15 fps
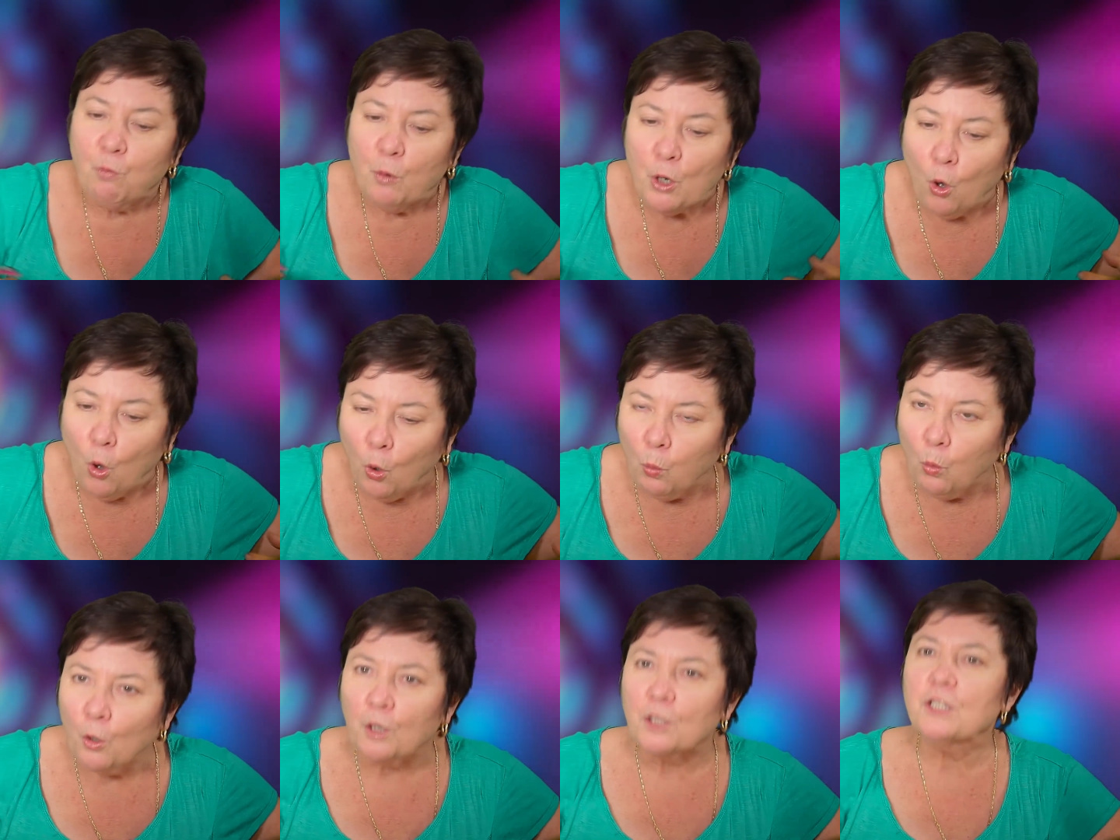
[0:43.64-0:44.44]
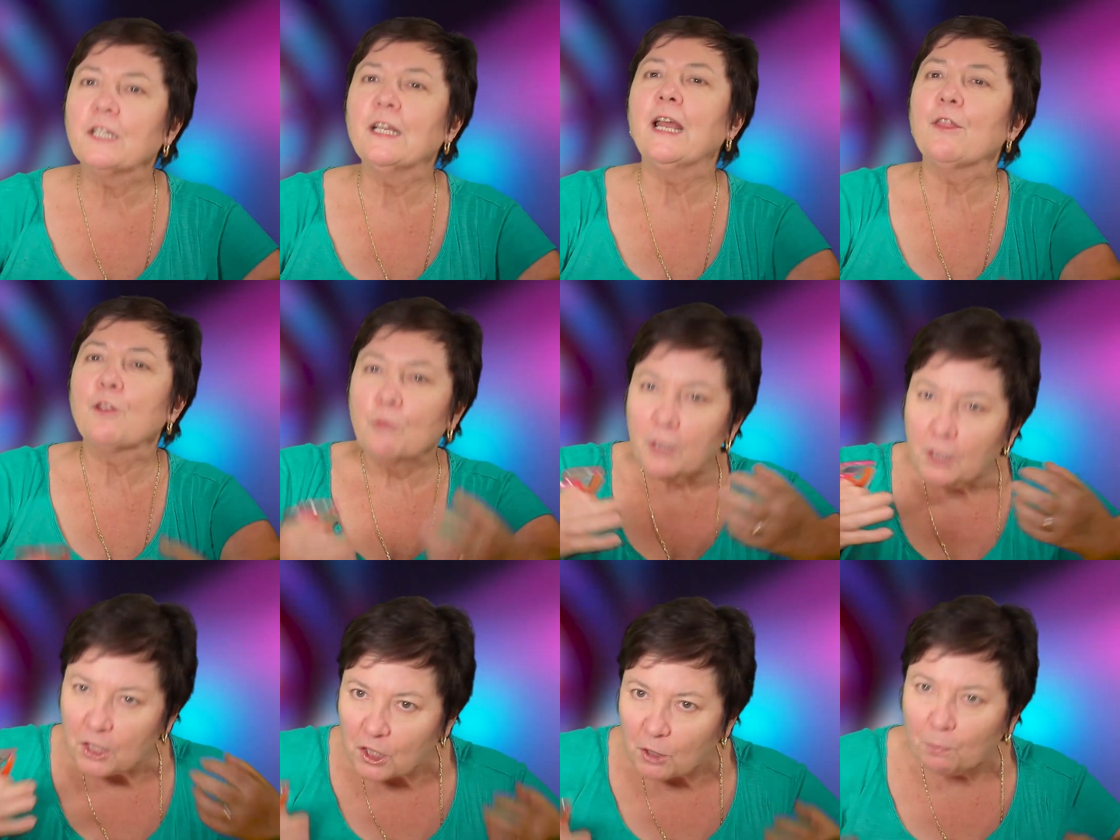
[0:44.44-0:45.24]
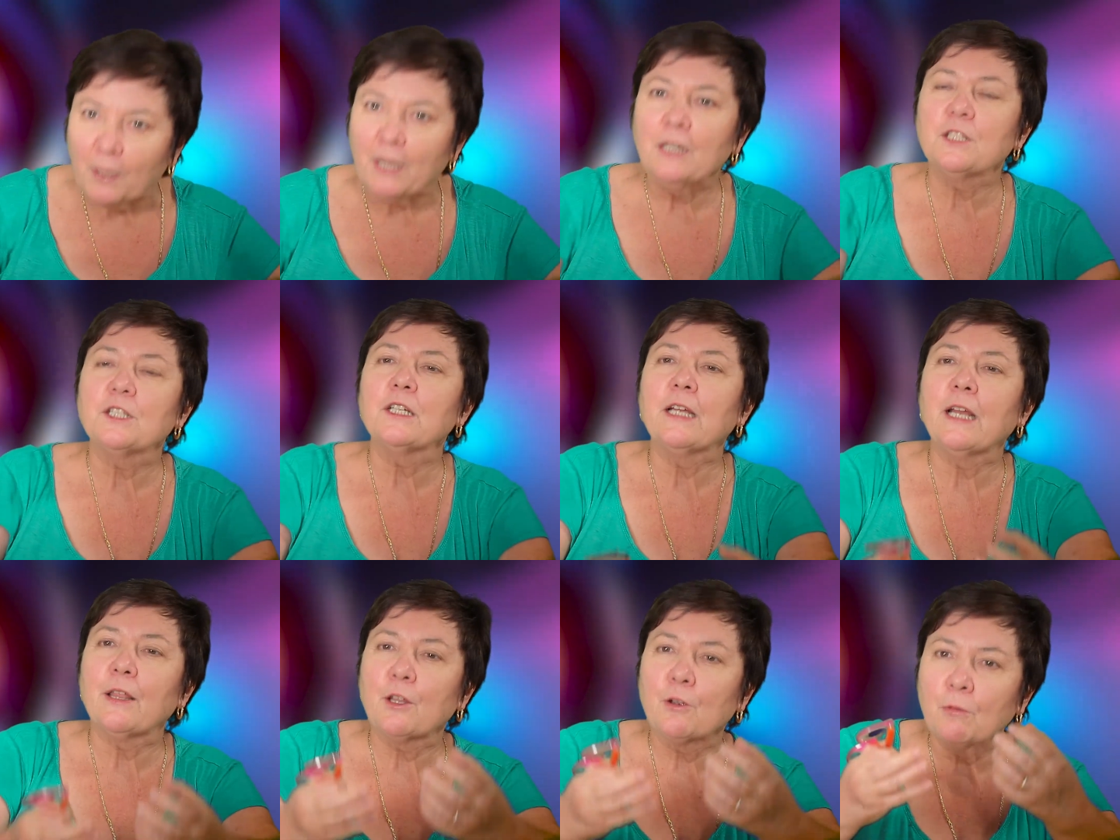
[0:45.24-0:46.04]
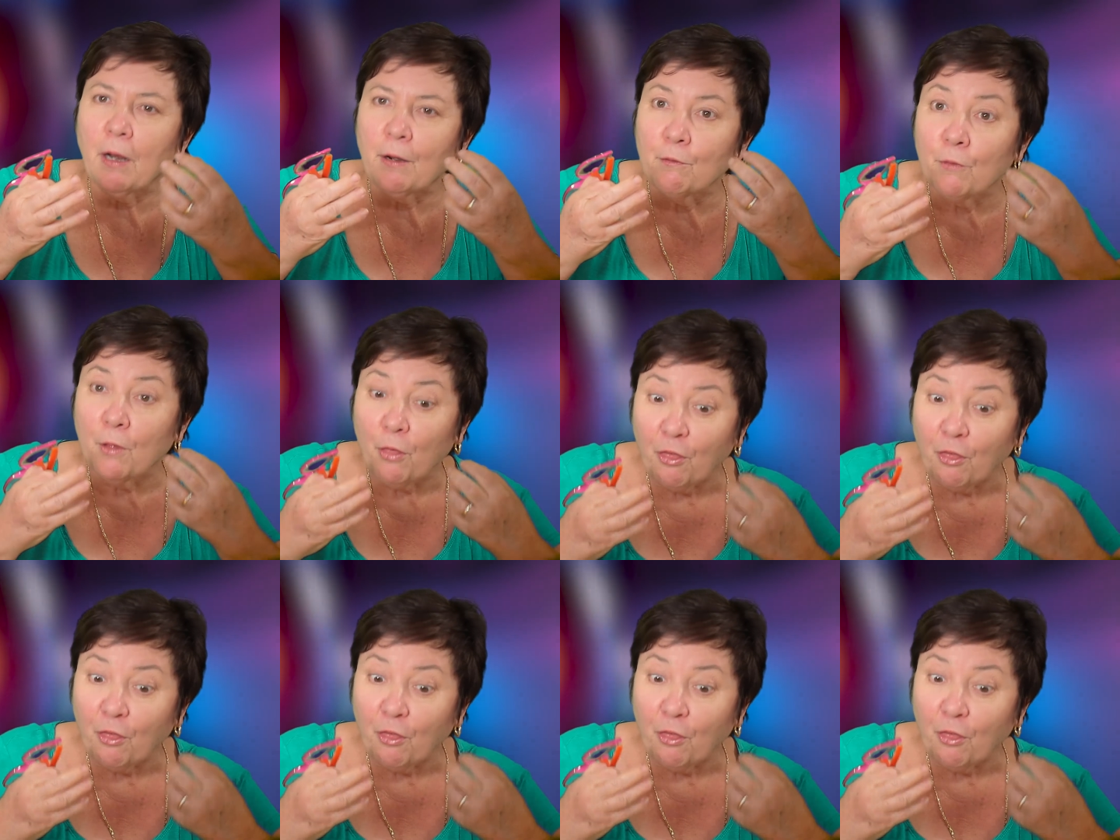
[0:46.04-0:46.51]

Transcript: we all work together and speak together and